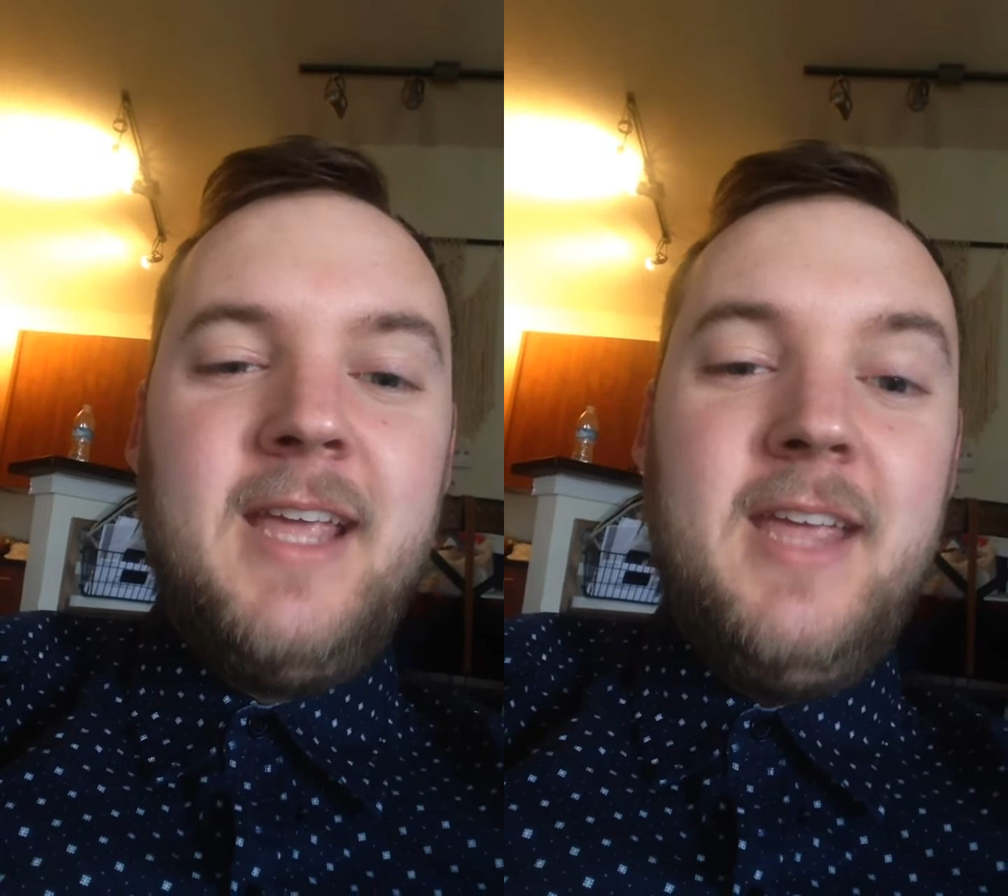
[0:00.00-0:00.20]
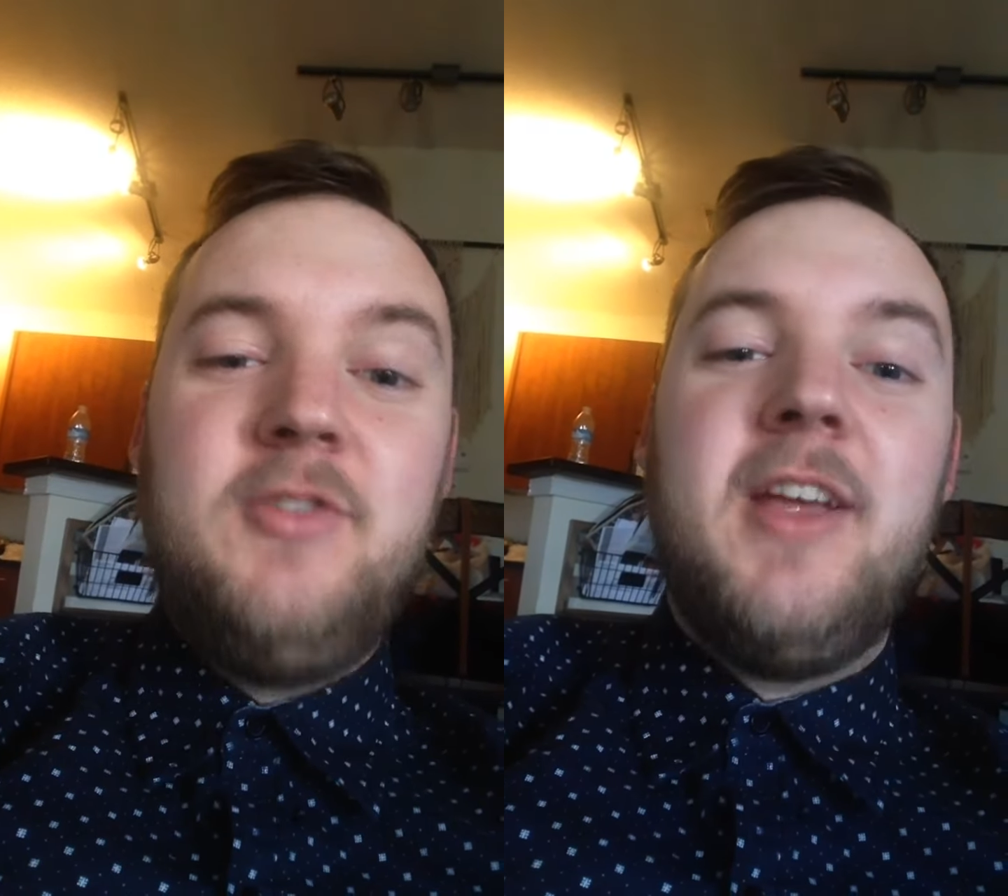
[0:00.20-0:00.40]

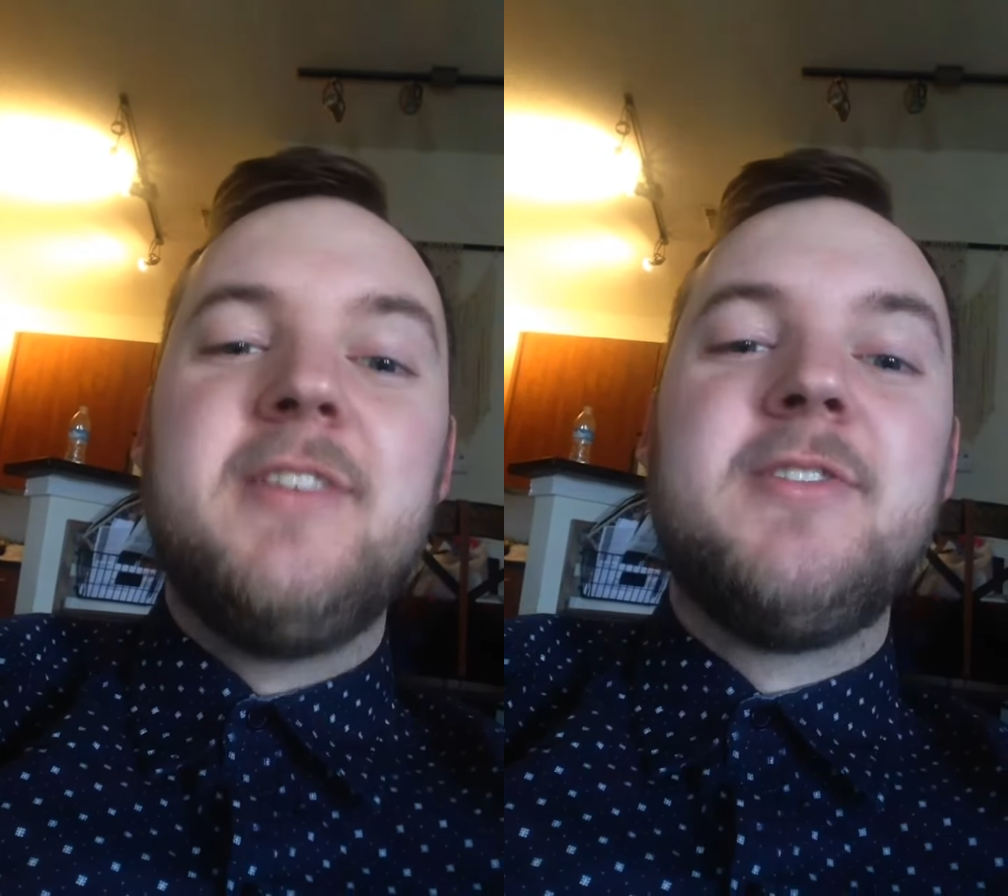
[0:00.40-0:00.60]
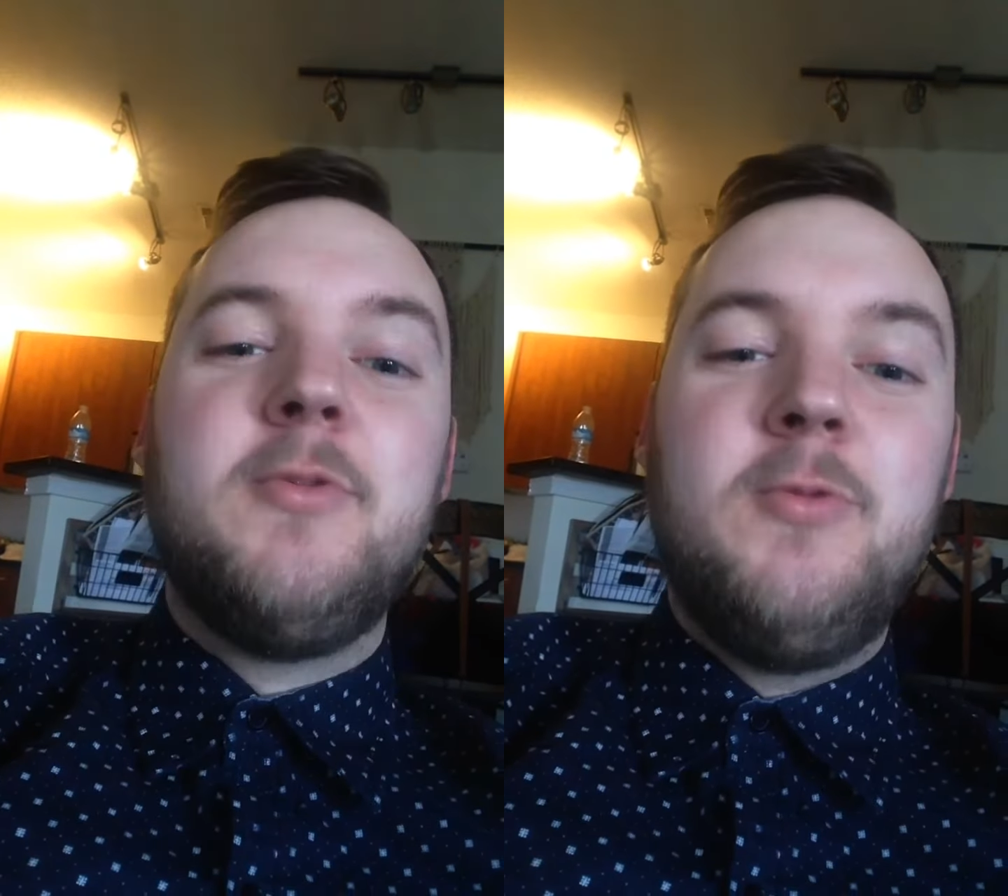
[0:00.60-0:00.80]
and
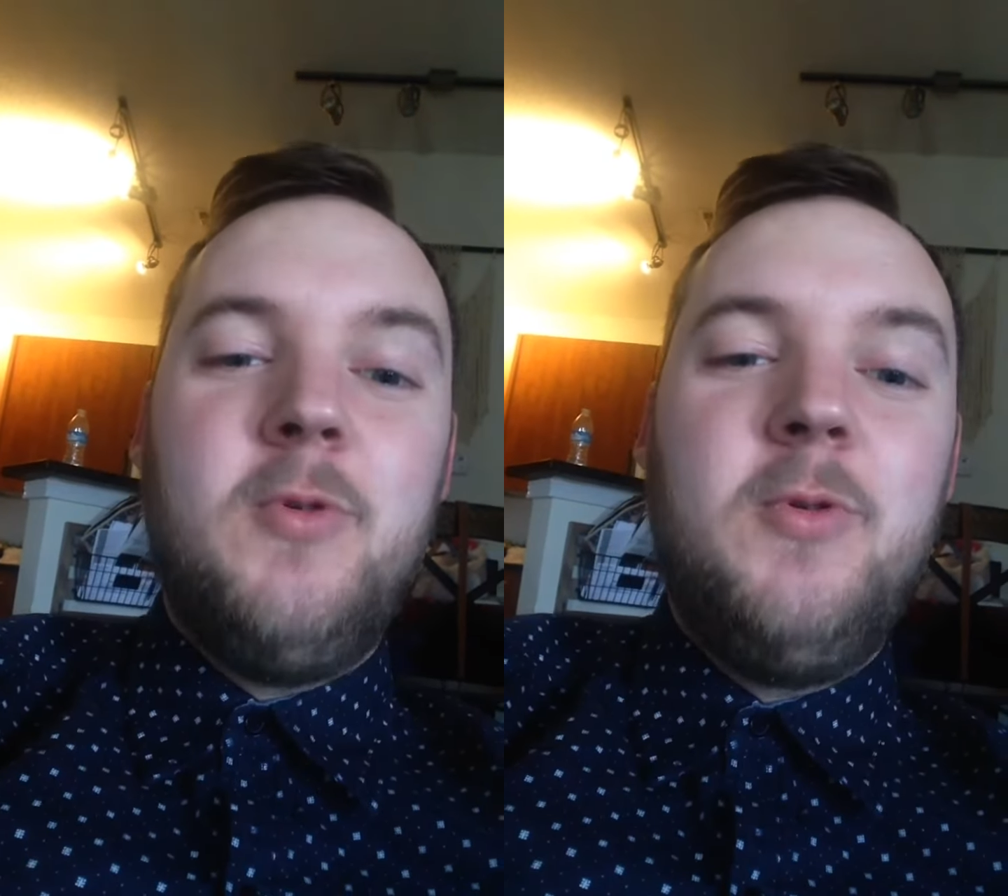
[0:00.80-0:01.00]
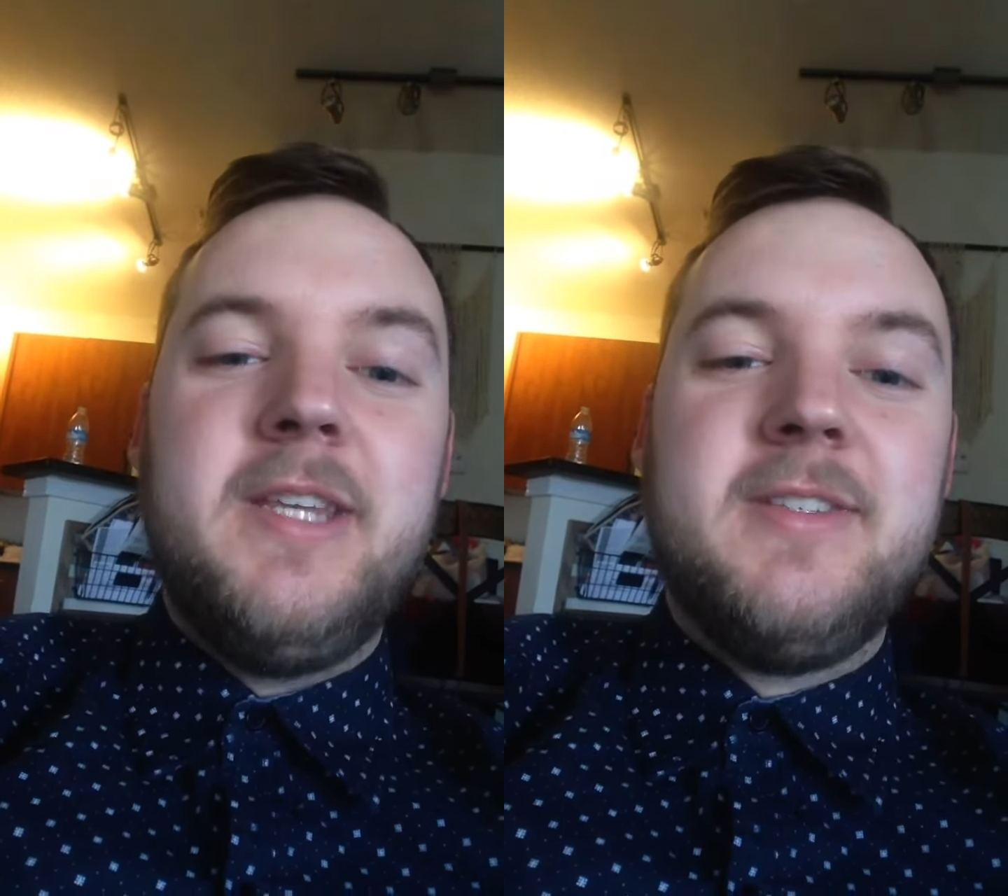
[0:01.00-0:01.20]
Chance's Cool
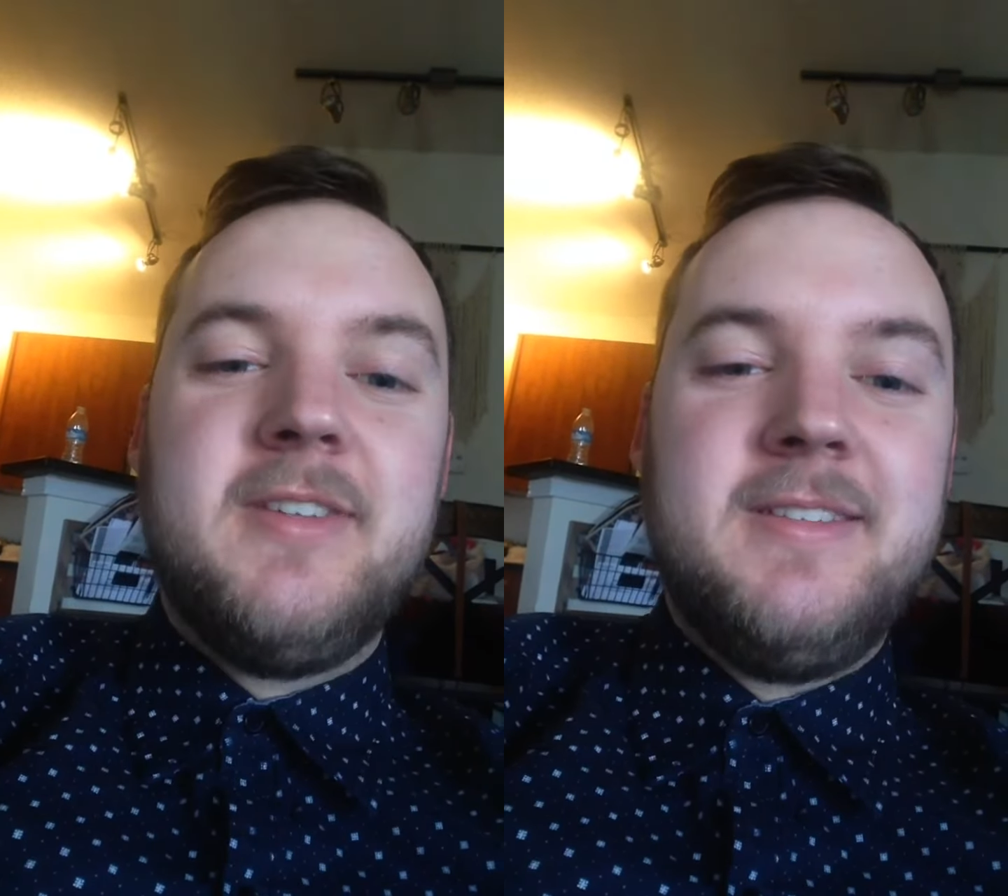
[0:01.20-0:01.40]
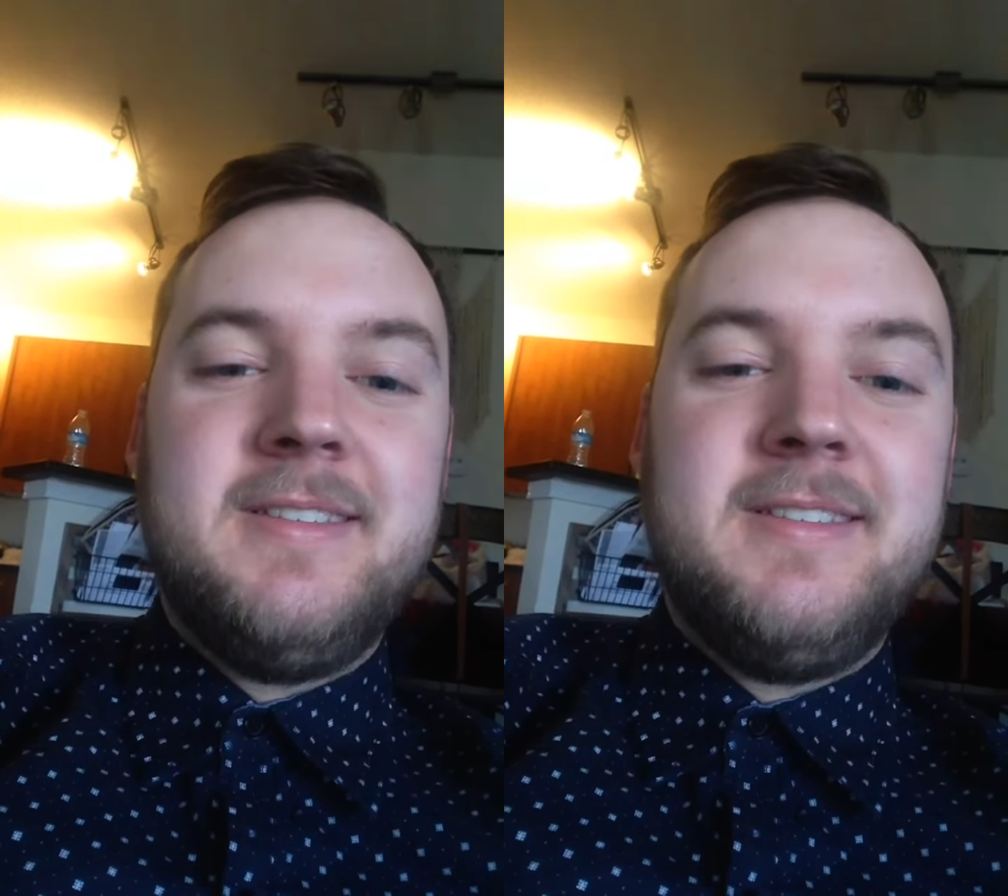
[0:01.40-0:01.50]
Coins.